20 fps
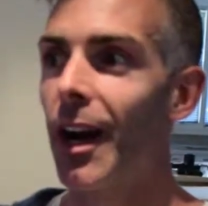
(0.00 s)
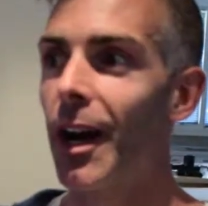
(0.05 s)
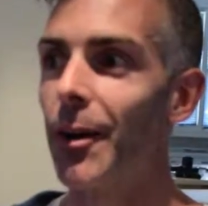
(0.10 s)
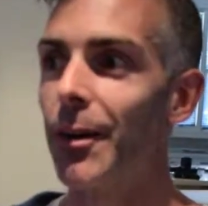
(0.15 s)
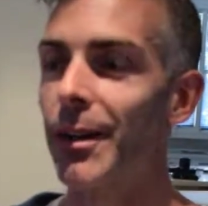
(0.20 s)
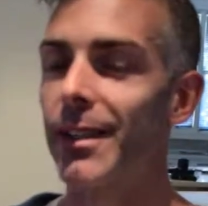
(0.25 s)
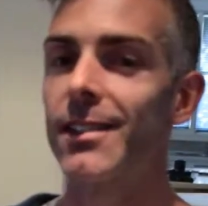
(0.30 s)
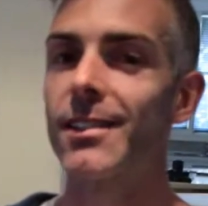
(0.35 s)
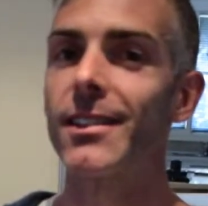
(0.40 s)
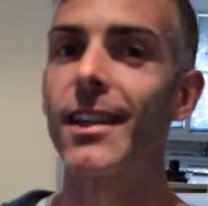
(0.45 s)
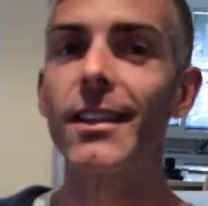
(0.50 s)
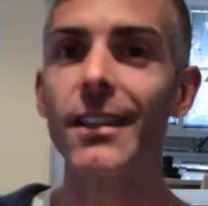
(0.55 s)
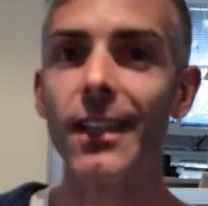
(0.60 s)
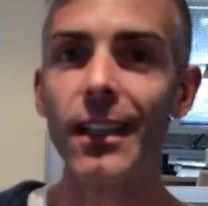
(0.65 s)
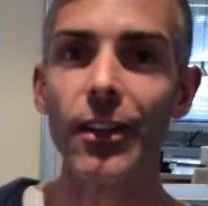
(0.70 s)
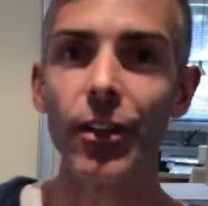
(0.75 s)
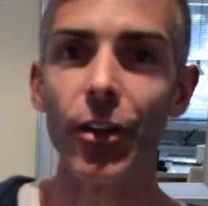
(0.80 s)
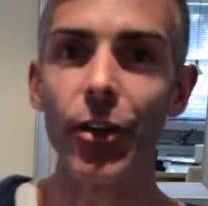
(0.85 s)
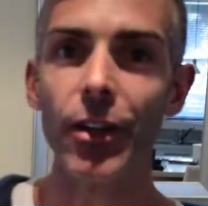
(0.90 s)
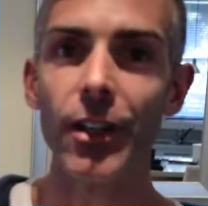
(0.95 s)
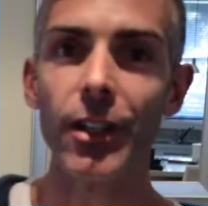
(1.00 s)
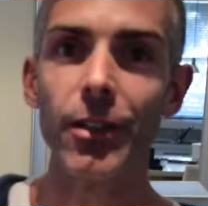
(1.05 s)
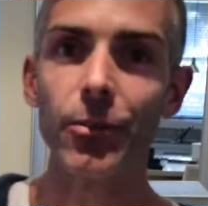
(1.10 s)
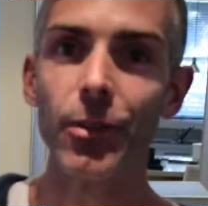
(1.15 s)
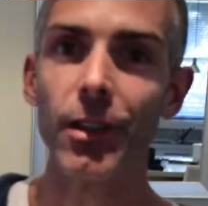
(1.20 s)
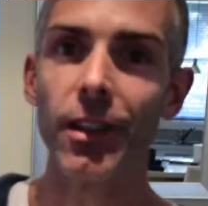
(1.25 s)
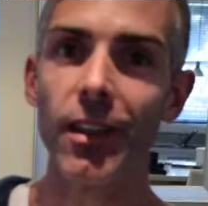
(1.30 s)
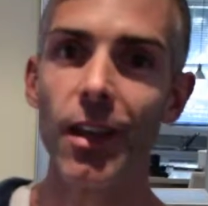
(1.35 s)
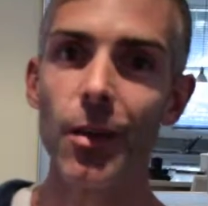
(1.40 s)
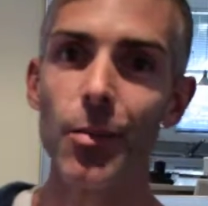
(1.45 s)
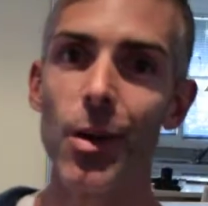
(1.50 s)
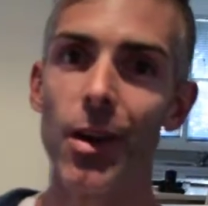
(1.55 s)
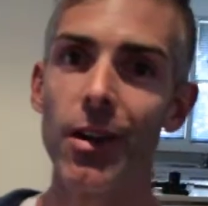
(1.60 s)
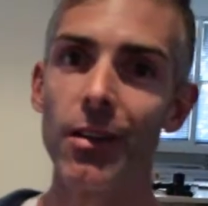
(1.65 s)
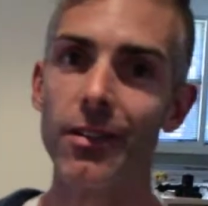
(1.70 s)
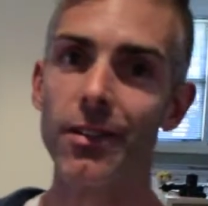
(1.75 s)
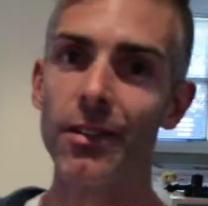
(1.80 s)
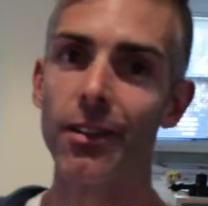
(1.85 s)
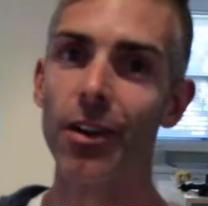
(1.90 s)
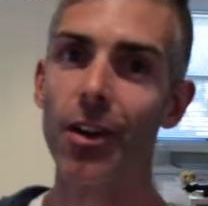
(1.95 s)
extend their learning with their
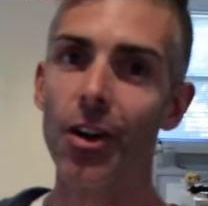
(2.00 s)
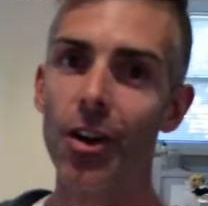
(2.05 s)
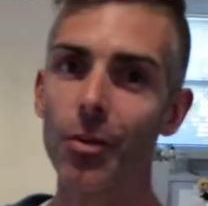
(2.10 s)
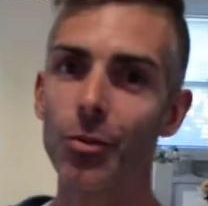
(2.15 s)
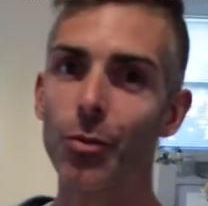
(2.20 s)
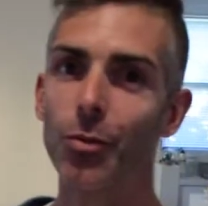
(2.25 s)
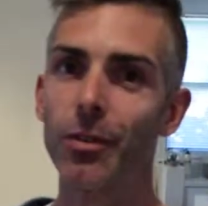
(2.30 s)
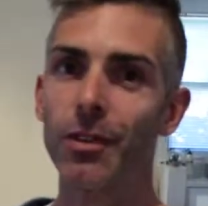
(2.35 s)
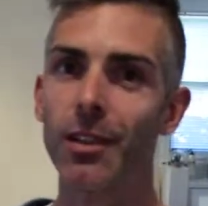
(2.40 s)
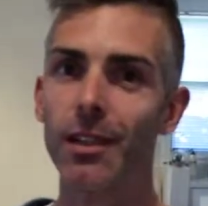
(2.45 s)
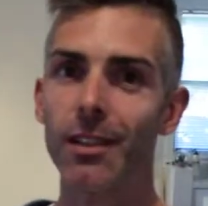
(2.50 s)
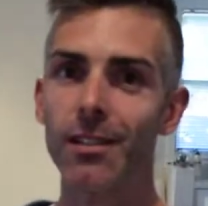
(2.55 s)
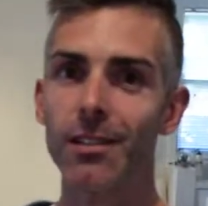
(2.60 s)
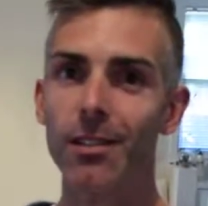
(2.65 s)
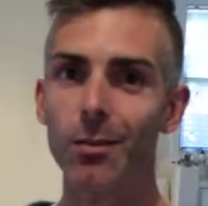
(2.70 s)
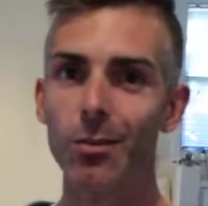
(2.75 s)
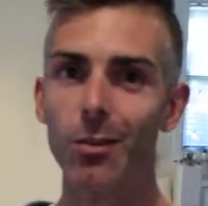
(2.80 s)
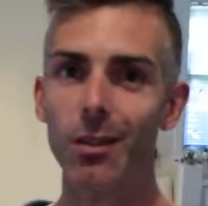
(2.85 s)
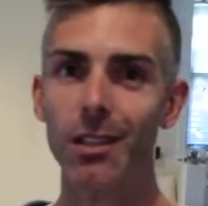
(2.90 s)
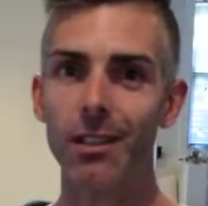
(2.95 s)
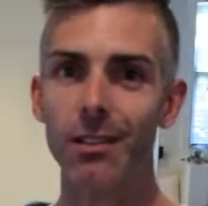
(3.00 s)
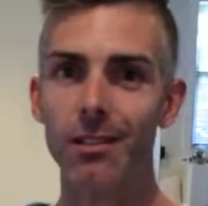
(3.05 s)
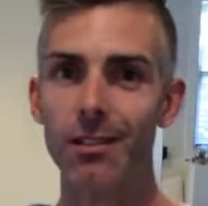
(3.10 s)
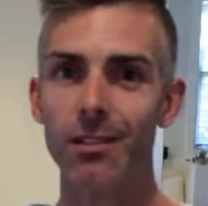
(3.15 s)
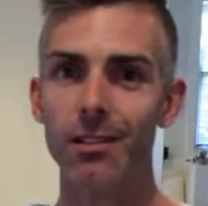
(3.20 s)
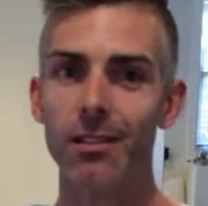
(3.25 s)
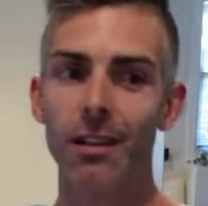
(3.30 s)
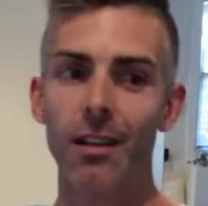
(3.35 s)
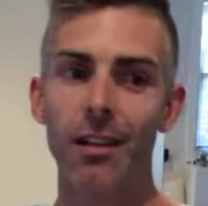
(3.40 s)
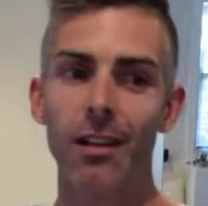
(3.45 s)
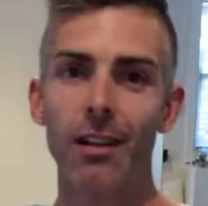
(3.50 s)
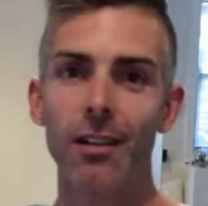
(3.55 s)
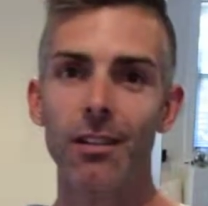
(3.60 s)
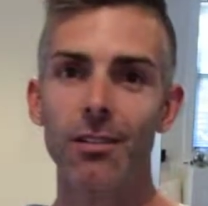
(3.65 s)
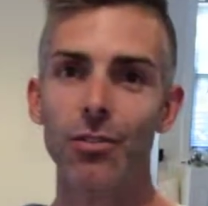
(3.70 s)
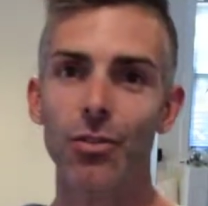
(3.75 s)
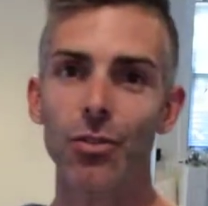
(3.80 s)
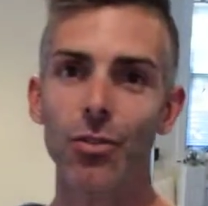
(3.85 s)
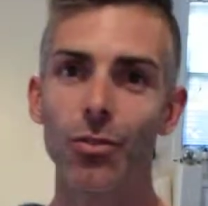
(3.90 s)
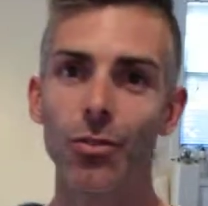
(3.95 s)
parents at home or with their siblings
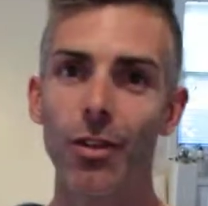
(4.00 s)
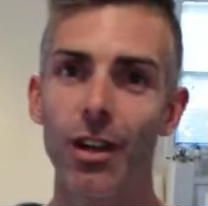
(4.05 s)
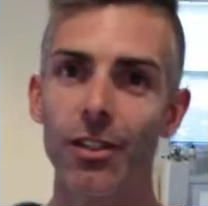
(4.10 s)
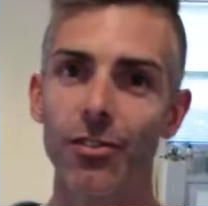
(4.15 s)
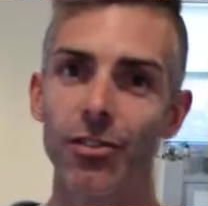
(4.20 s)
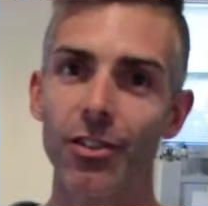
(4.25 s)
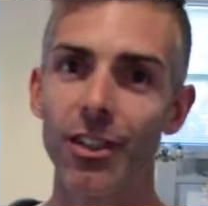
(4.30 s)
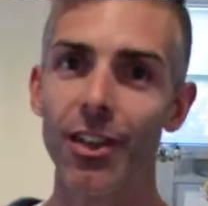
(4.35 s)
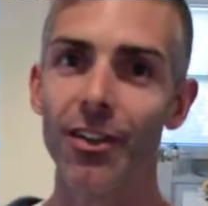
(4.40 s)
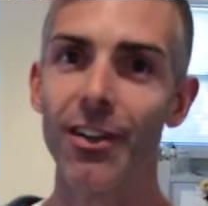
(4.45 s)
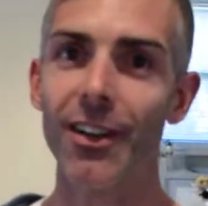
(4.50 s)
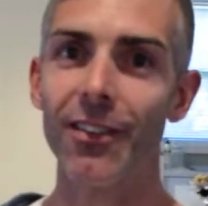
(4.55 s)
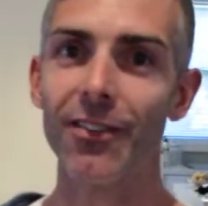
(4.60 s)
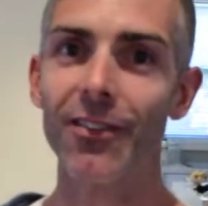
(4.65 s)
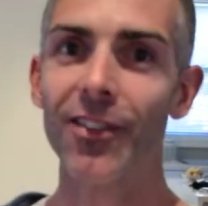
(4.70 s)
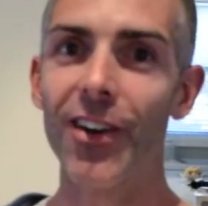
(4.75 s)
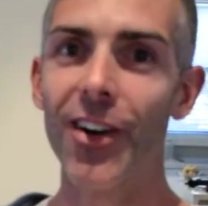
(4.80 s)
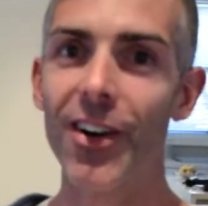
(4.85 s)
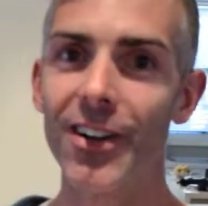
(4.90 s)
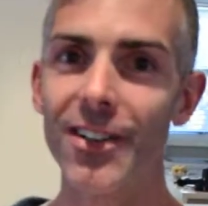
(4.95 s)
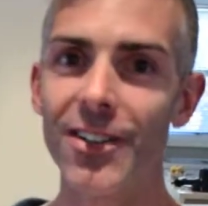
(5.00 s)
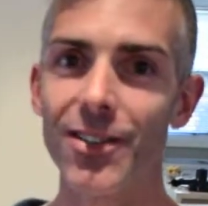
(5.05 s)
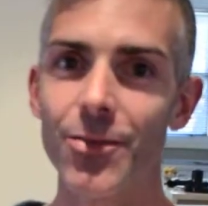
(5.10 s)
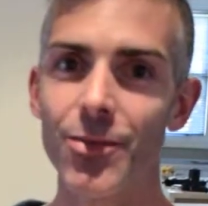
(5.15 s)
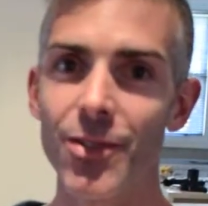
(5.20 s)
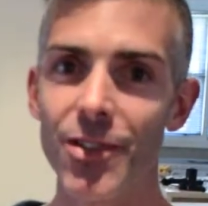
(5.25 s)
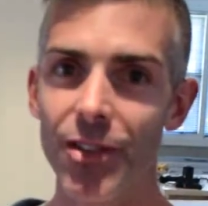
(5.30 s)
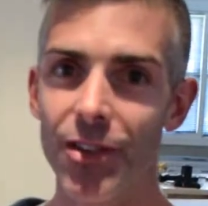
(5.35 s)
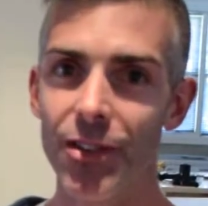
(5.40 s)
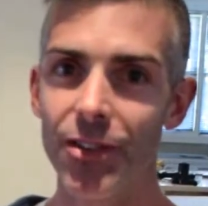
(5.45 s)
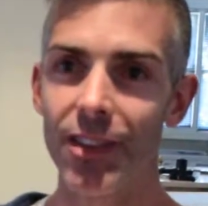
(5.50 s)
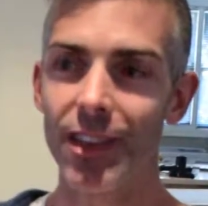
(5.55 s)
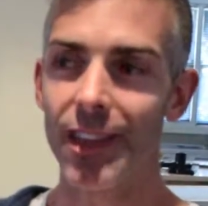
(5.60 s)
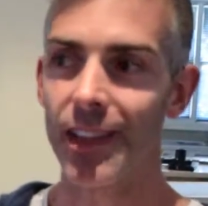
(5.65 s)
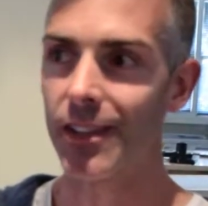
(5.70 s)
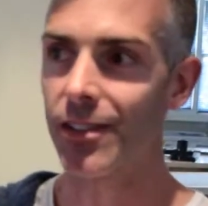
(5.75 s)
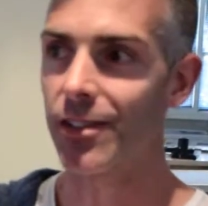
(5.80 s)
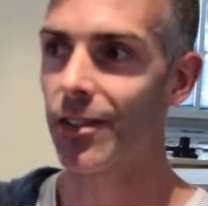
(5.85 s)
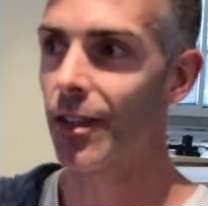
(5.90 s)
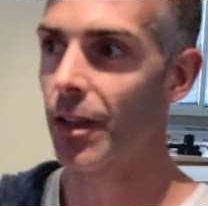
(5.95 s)
to actually go out and find some certain
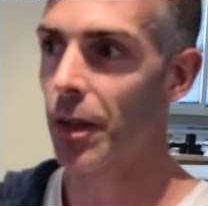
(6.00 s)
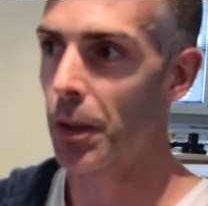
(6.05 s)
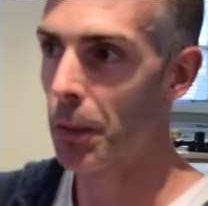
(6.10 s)
things.